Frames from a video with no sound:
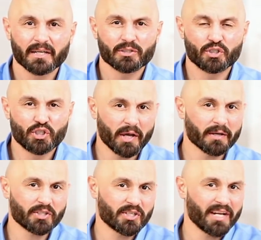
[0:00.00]

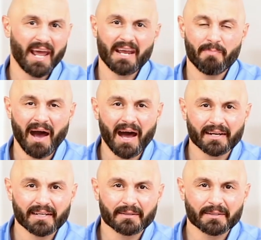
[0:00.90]
just a
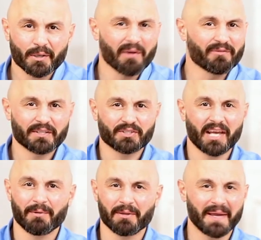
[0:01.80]
body. Come on, friend, say
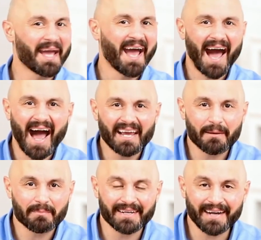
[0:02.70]
it with me. I
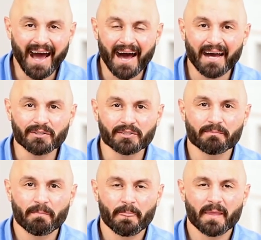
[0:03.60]
am not
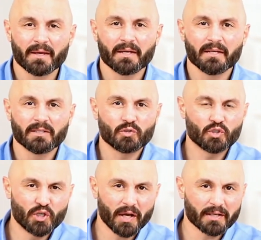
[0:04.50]

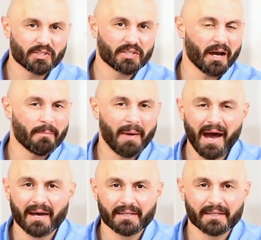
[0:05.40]
just a
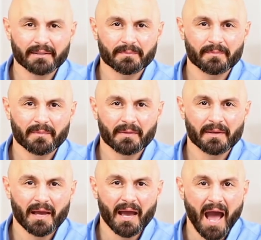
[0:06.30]
body.
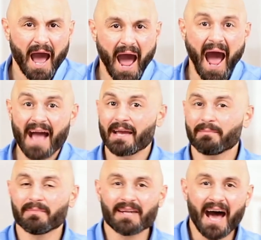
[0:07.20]
I
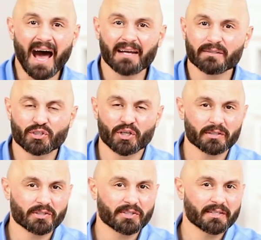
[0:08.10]
am not
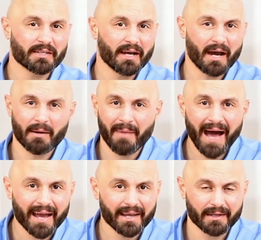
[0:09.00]
just a
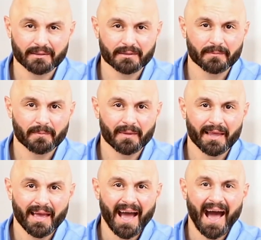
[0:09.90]
mind.
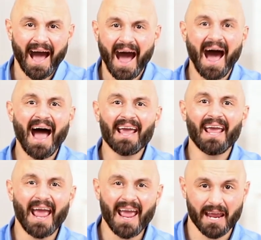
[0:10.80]

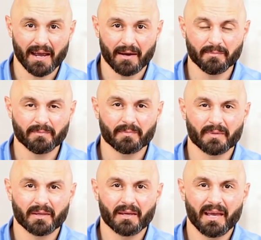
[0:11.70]
I am
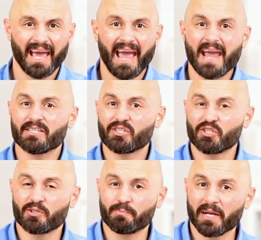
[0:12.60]
a
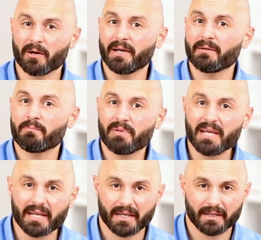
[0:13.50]
spirit
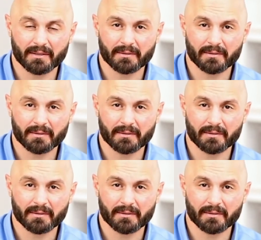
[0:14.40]
being.